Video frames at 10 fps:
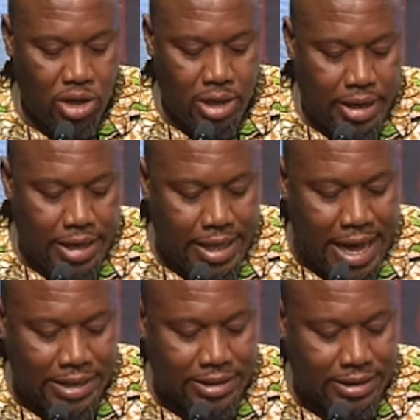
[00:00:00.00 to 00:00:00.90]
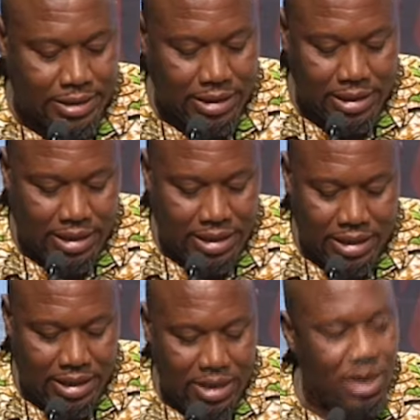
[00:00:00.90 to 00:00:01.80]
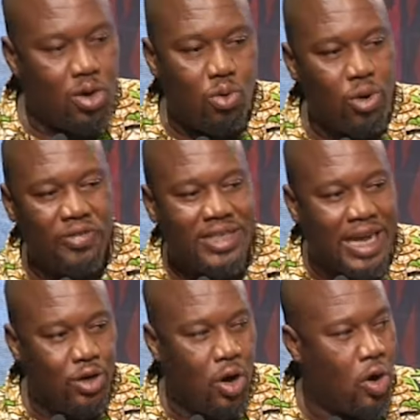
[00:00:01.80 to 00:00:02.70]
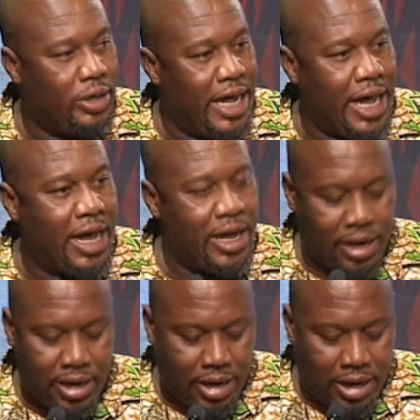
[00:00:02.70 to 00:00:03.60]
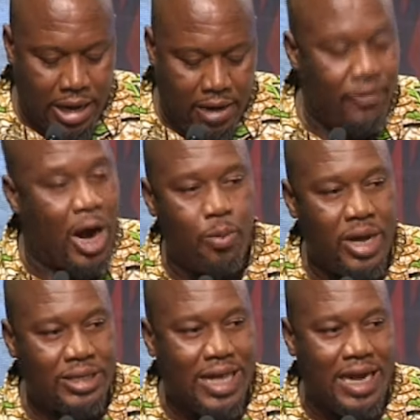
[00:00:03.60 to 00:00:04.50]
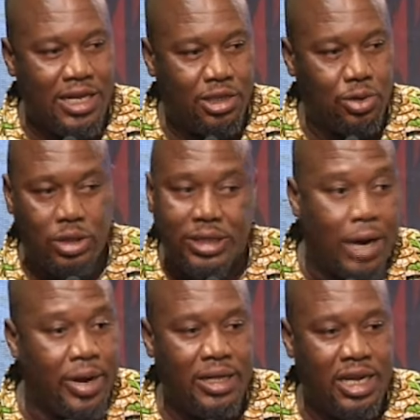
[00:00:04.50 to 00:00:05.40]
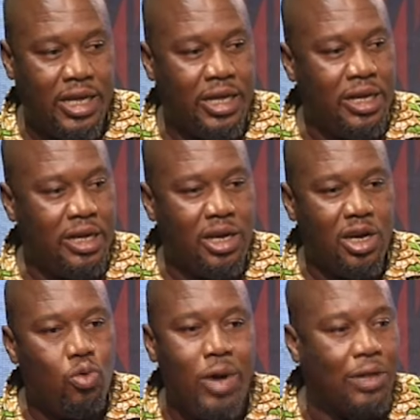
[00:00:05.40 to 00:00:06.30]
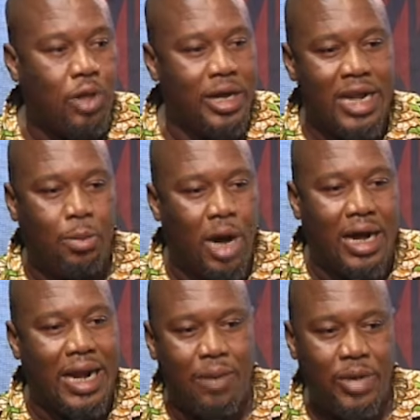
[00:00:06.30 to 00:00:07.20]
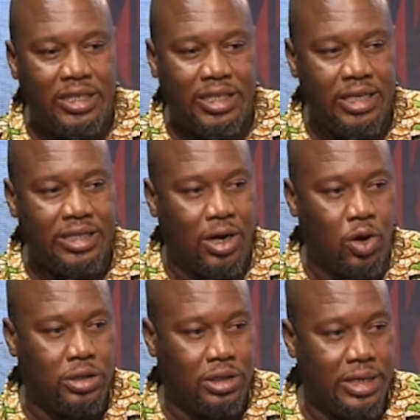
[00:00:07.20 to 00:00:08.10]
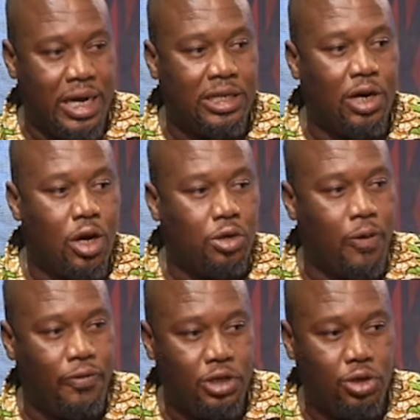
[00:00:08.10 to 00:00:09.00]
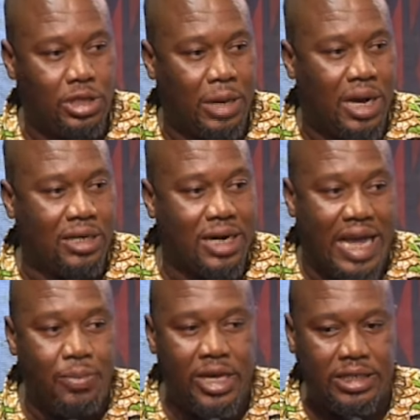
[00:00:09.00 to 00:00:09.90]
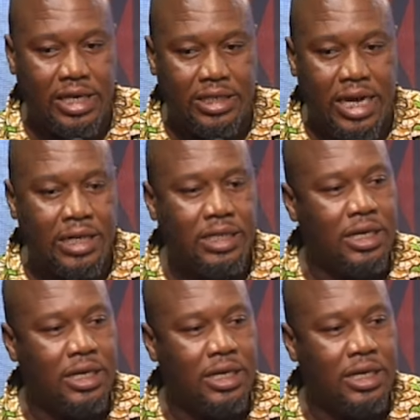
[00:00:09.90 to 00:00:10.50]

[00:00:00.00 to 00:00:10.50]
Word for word: It has, we've said, all oh, the environmental issues. Currently, we are talking about climate change a lot. There's a lot of issues about climate change, and